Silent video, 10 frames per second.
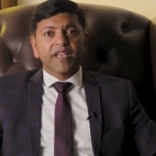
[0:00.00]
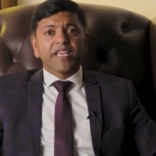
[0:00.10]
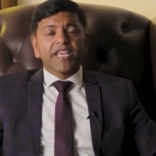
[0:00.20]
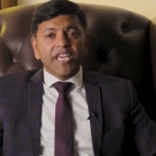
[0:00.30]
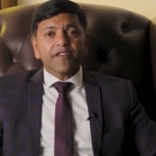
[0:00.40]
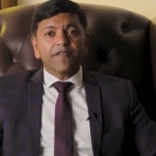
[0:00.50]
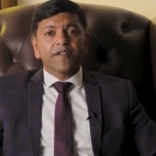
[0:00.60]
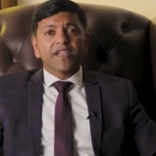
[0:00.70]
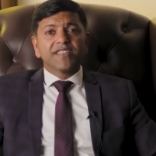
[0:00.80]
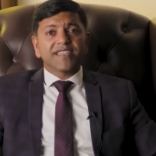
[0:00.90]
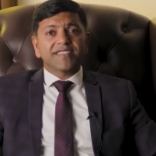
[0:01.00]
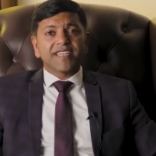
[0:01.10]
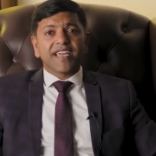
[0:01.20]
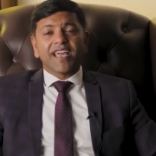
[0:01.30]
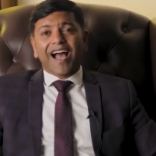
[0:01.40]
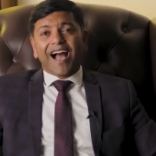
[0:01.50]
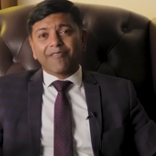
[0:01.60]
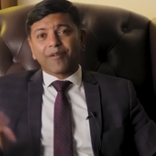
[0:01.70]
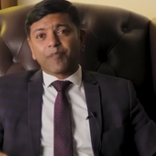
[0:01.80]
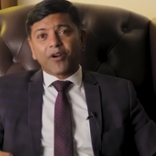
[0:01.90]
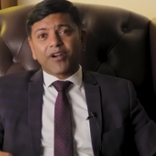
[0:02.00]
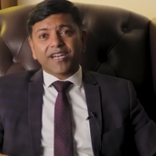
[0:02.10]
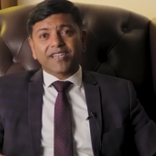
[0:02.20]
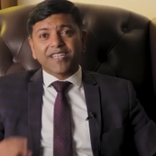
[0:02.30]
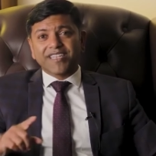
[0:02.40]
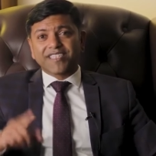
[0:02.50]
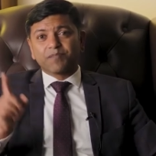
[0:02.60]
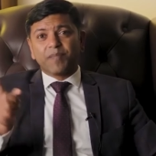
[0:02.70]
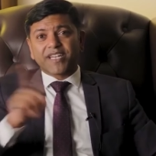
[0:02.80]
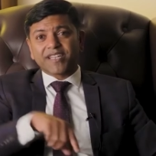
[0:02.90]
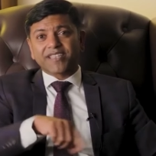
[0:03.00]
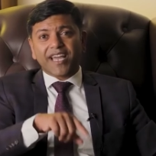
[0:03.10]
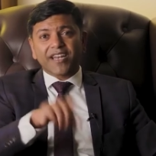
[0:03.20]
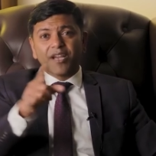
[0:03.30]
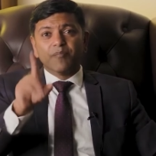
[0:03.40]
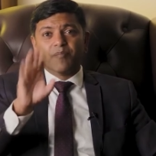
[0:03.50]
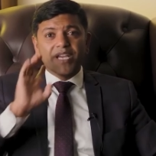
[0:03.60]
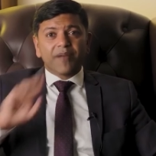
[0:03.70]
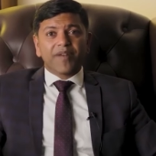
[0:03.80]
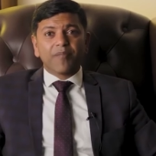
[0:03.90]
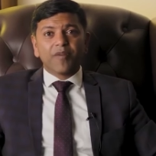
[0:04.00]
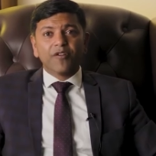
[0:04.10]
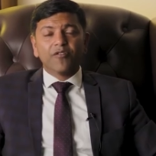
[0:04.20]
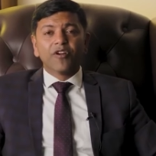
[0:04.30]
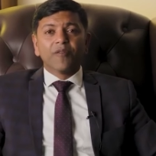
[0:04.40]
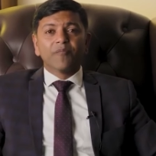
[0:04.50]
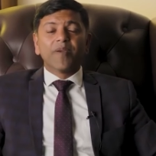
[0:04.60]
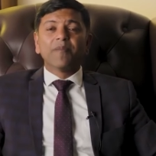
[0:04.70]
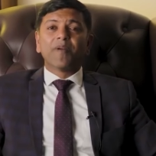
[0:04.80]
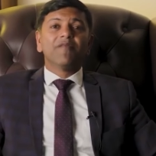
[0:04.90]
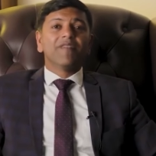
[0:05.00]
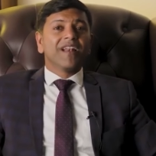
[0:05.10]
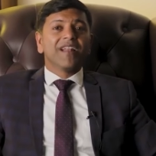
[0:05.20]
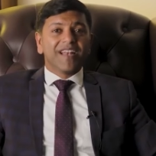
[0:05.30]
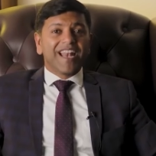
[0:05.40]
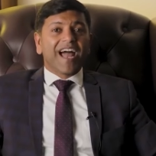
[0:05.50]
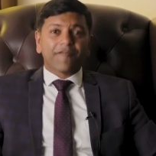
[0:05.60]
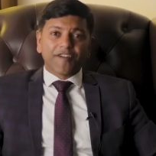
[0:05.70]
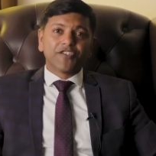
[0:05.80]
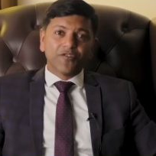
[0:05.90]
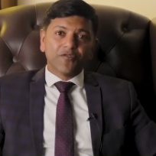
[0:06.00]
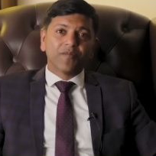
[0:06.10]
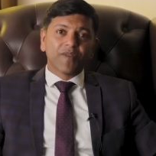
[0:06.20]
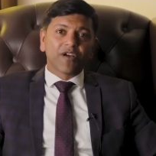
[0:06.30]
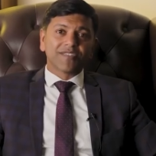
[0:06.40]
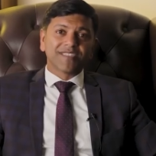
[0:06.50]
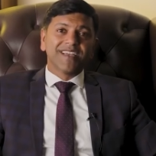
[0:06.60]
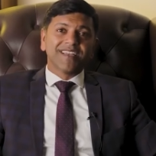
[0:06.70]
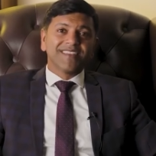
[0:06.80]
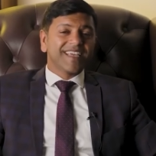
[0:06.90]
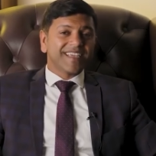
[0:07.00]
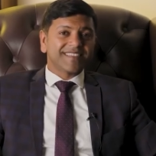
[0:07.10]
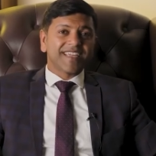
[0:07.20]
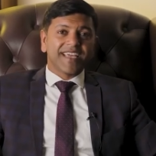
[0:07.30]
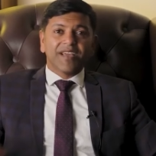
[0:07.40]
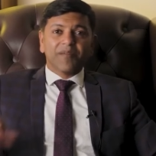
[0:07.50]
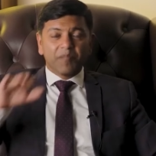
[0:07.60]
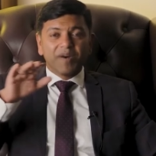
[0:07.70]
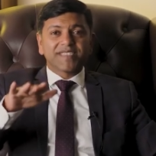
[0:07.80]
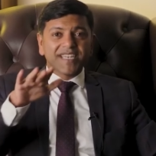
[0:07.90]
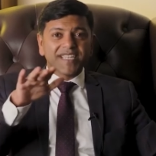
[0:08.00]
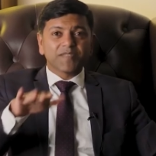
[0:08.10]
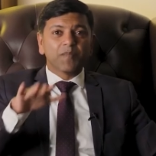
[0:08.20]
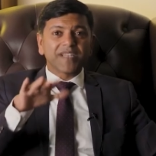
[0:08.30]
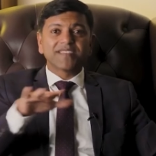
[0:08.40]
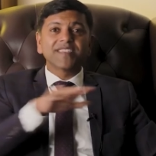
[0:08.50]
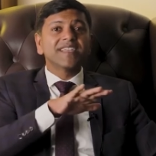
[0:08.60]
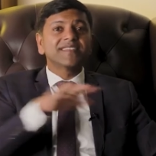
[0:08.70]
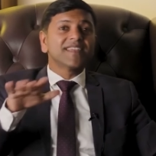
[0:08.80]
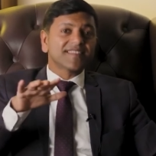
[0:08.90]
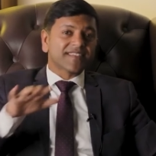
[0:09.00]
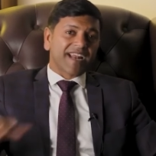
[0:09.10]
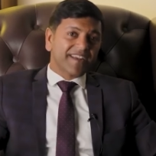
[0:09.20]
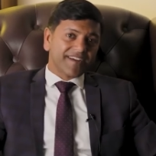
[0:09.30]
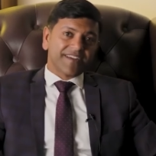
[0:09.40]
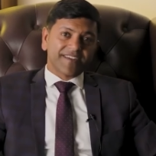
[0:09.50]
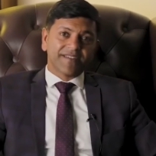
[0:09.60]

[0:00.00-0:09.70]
If they say our product is better than BMW, people will laugh at you because they say Mercedes Benz is the standard.